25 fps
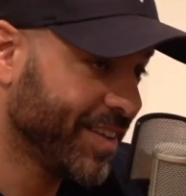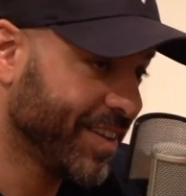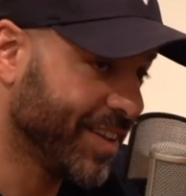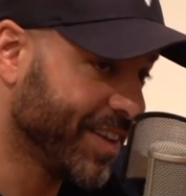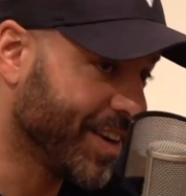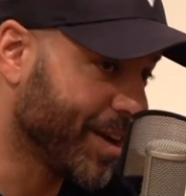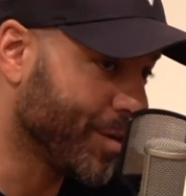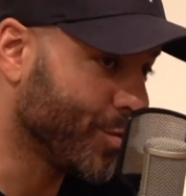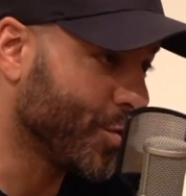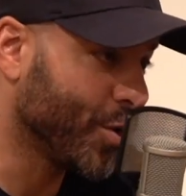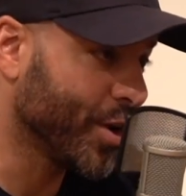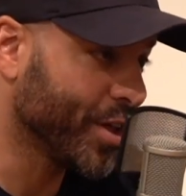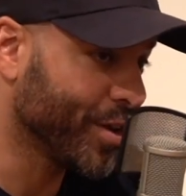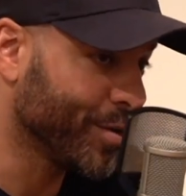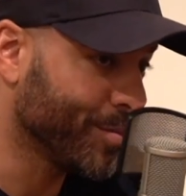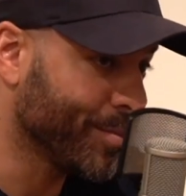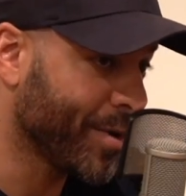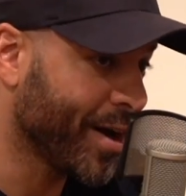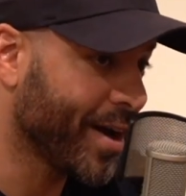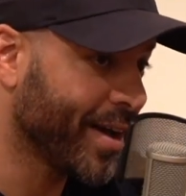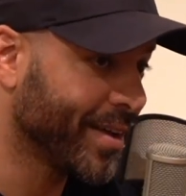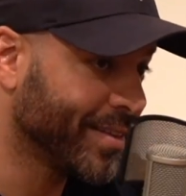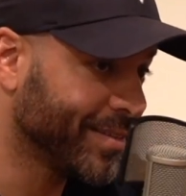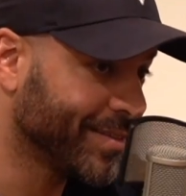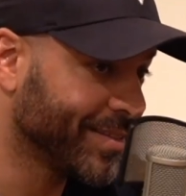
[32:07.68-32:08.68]
what you
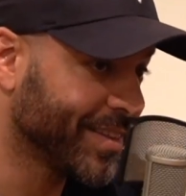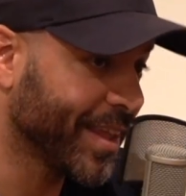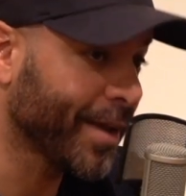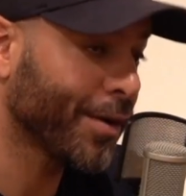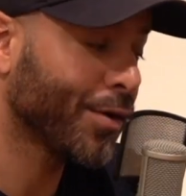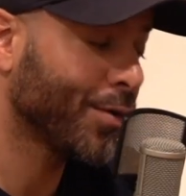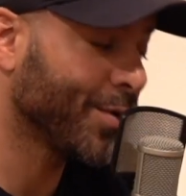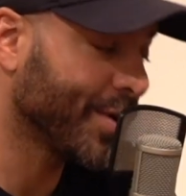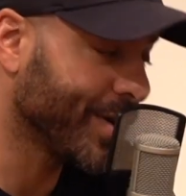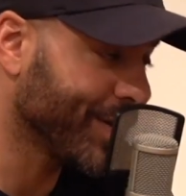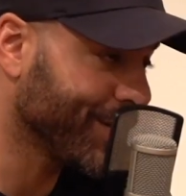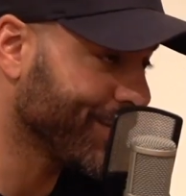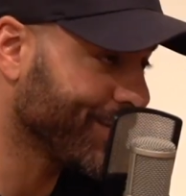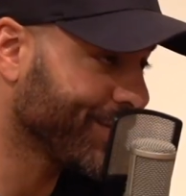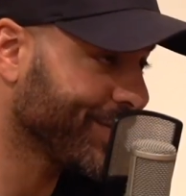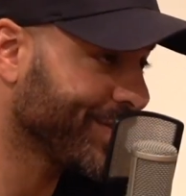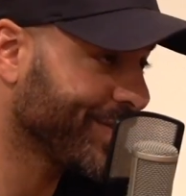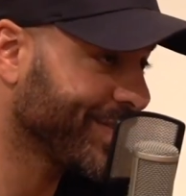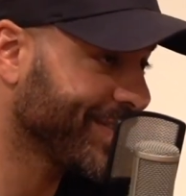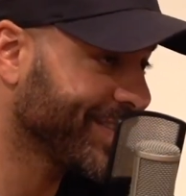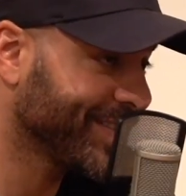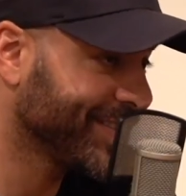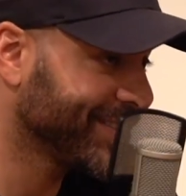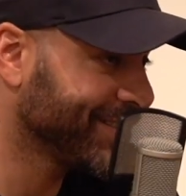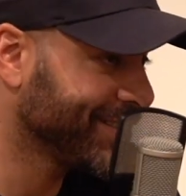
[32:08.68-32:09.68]
might deal
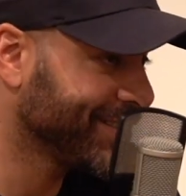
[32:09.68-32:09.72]
with.